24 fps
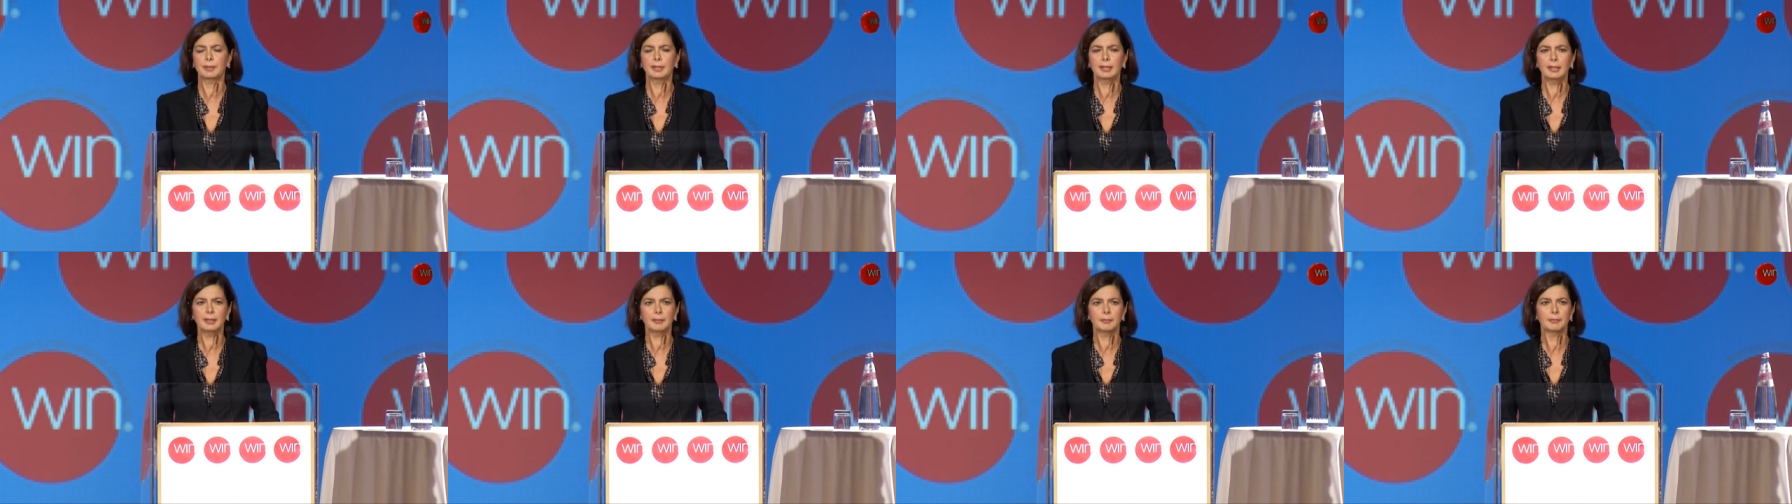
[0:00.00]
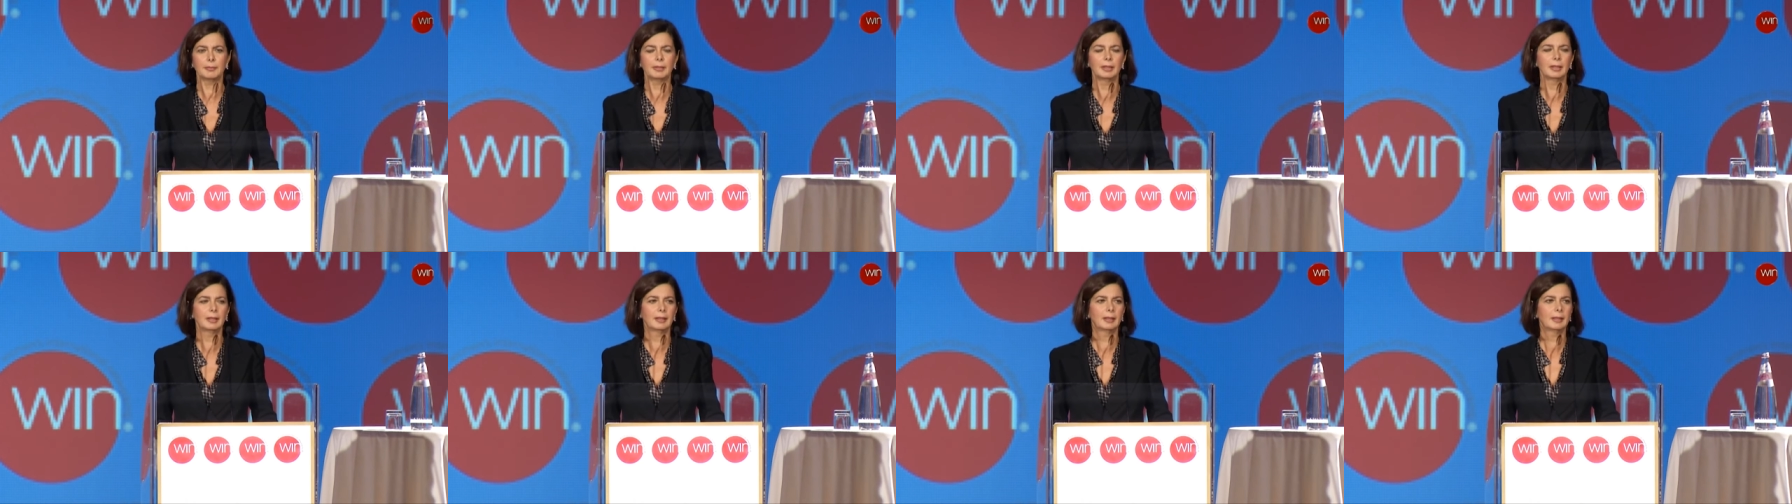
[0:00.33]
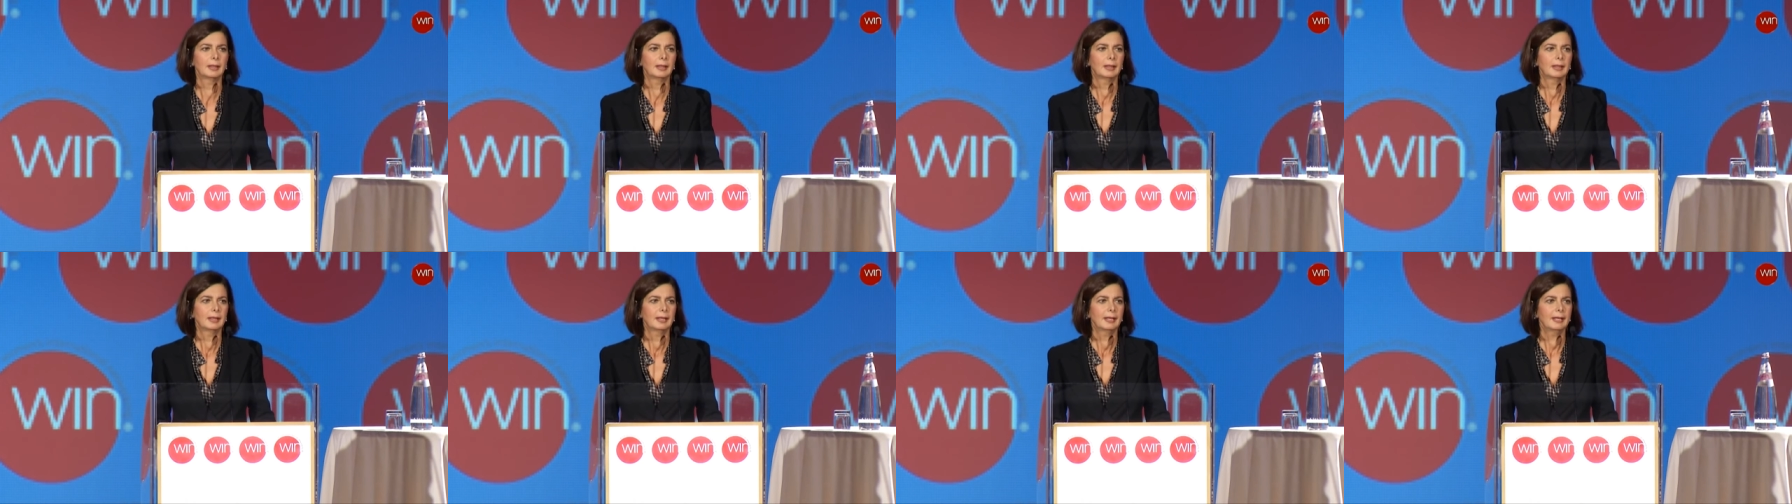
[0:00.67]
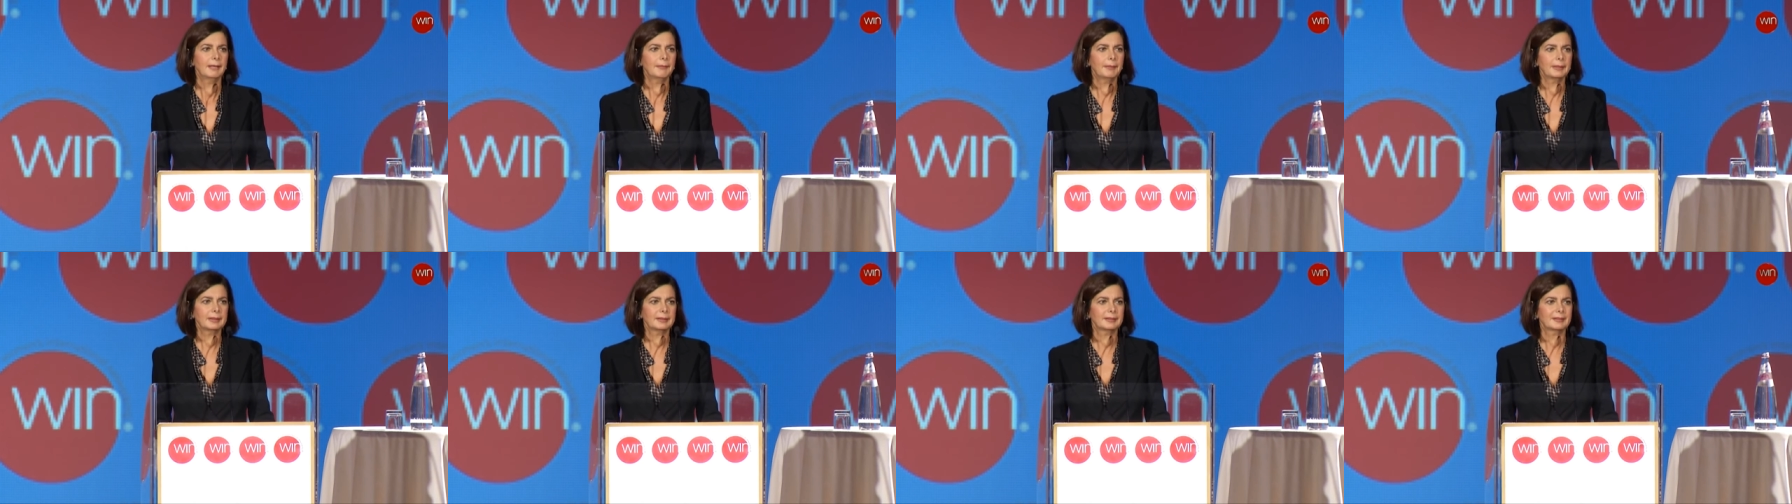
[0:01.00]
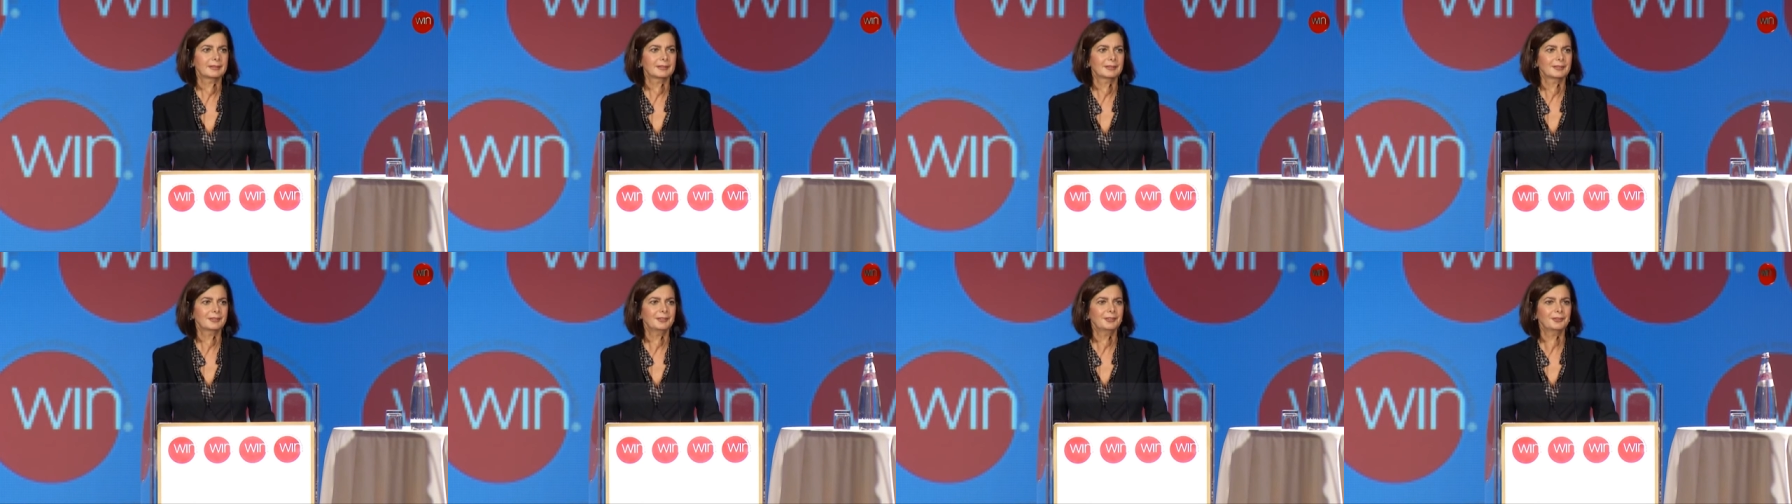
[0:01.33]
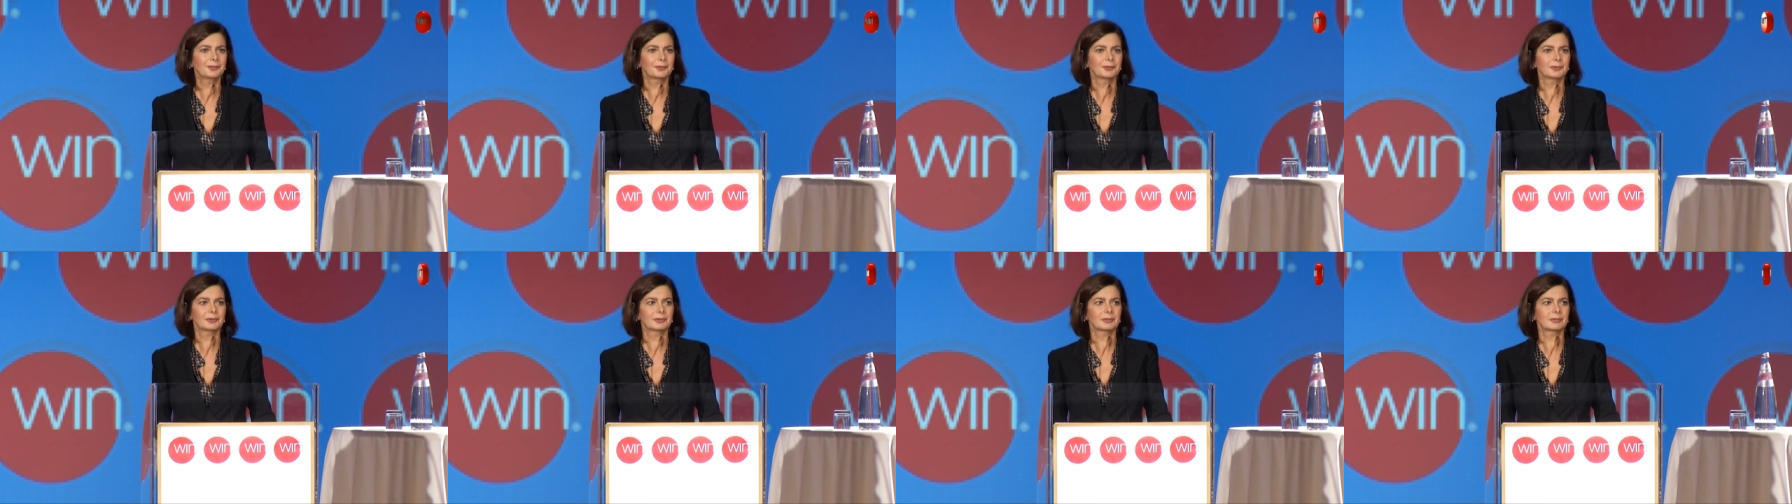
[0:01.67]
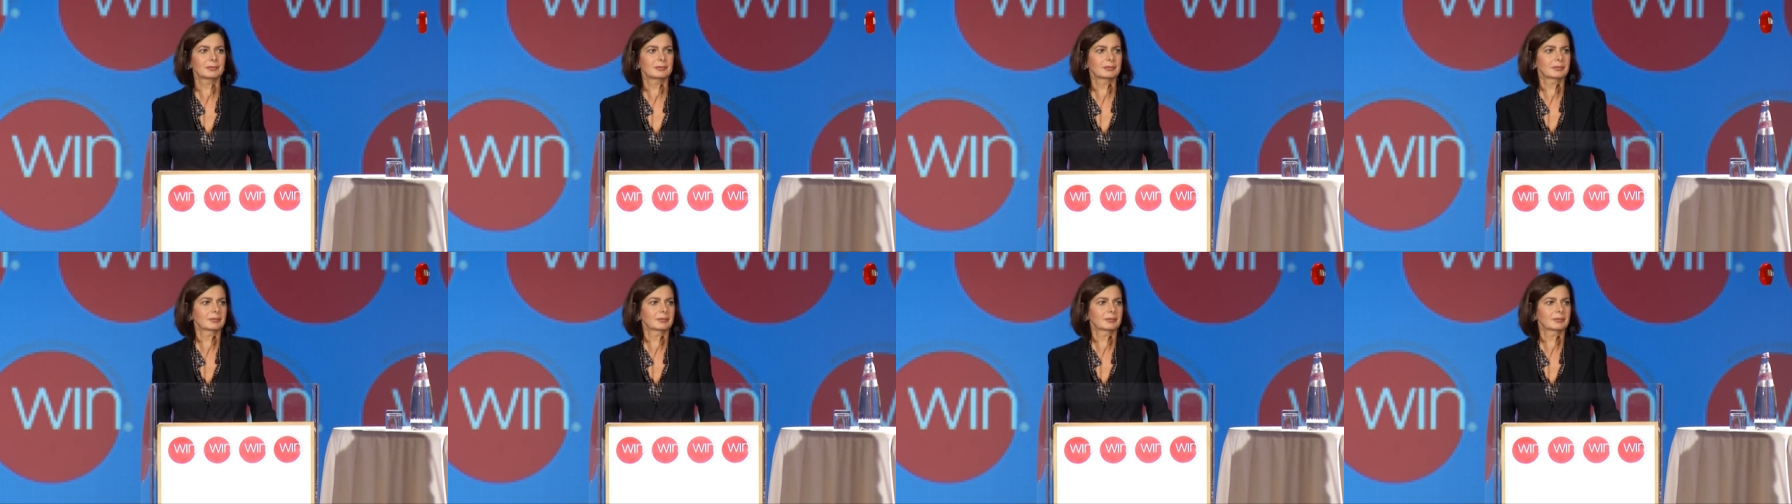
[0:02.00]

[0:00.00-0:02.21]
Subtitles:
him. But, you know,